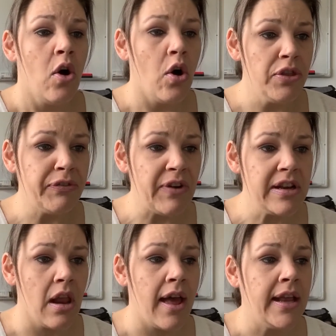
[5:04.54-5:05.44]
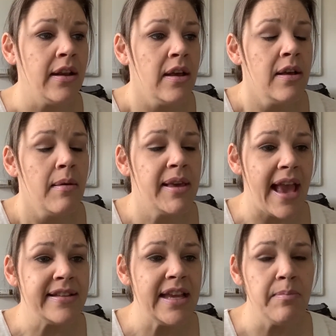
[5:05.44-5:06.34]
on the front line,
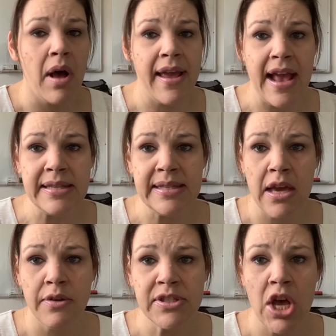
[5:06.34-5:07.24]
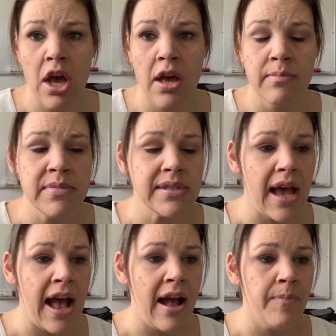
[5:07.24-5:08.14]
getting my SEO terms
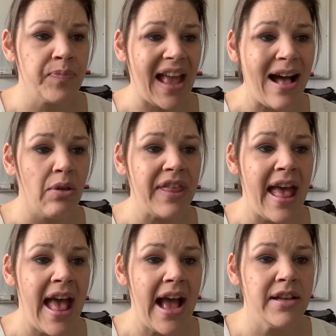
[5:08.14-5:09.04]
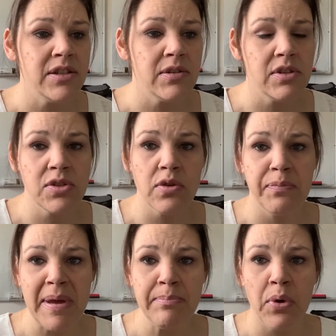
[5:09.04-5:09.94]
out there and sort of
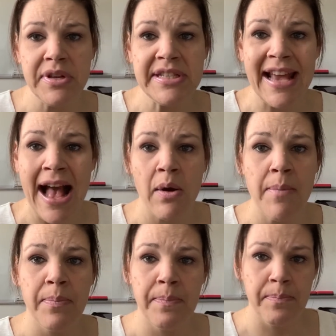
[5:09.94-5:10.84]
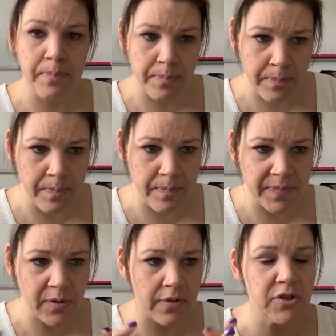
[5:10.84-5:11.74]
pinpointing how I'm
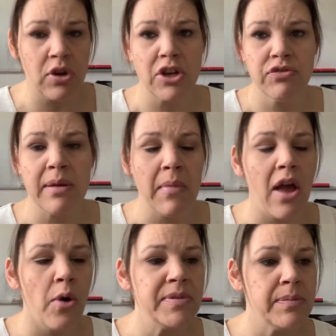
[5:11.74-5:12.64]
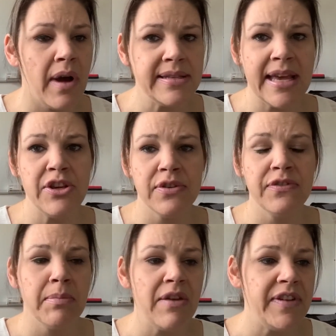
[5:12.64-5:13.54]
sort of structuring my optimization
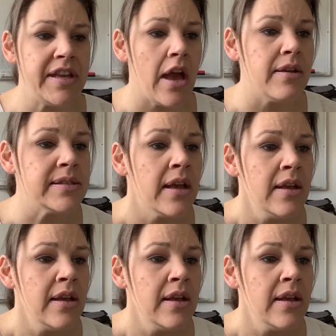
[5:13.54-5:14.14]
for my videos.